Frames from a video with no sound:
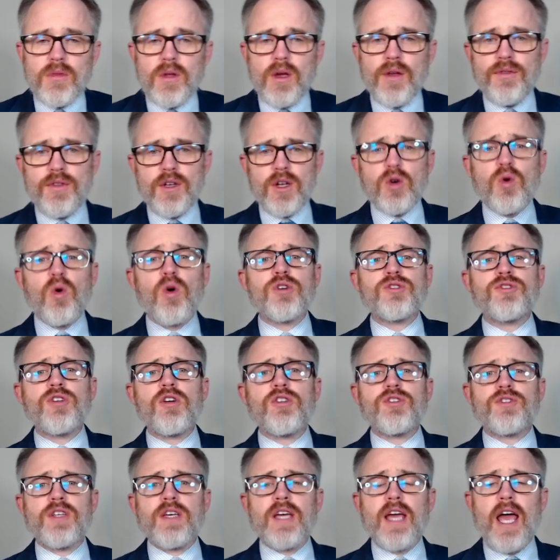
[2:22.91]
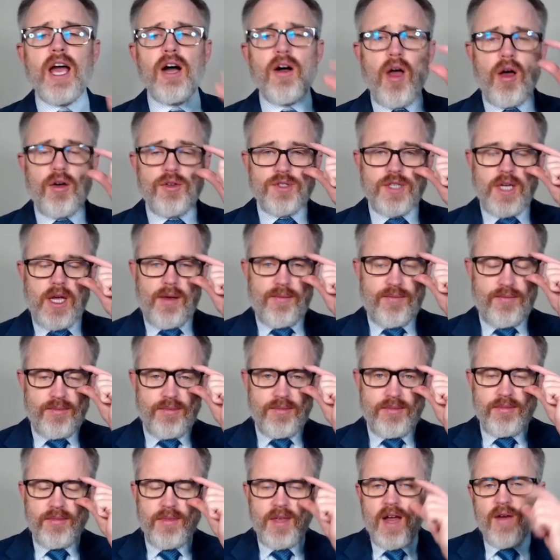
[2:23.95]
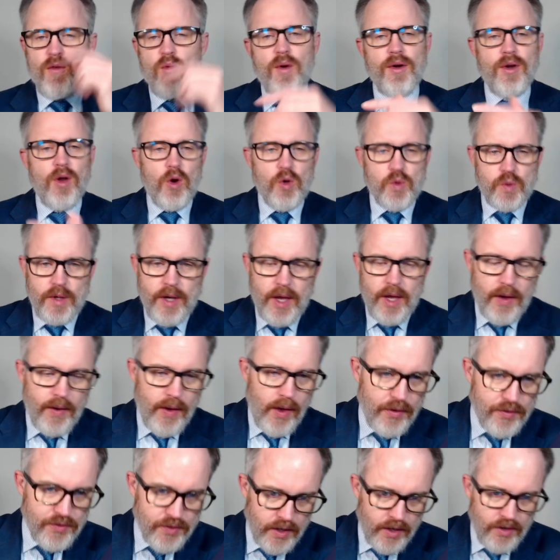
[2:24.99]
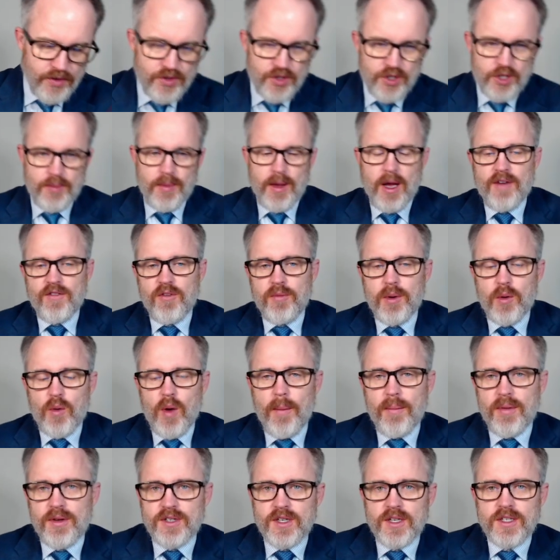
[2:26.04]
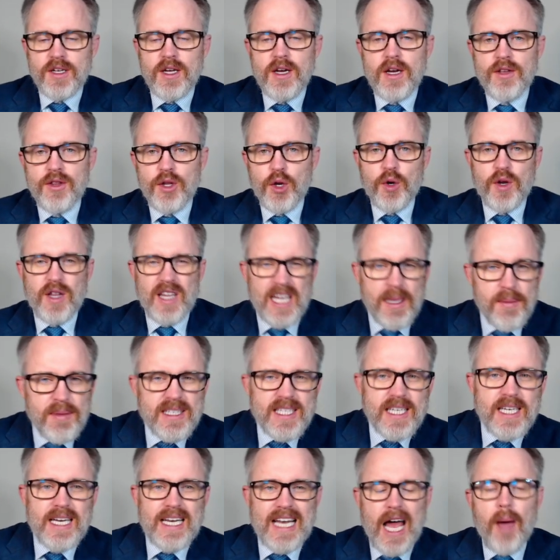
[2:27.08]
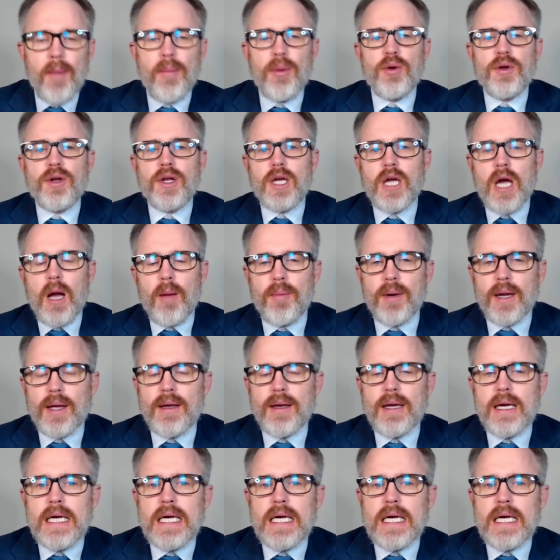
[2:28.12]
Then, of course, there's the LLC. Everyone knows what an LLC is just about if you've been around business. The limited liability company.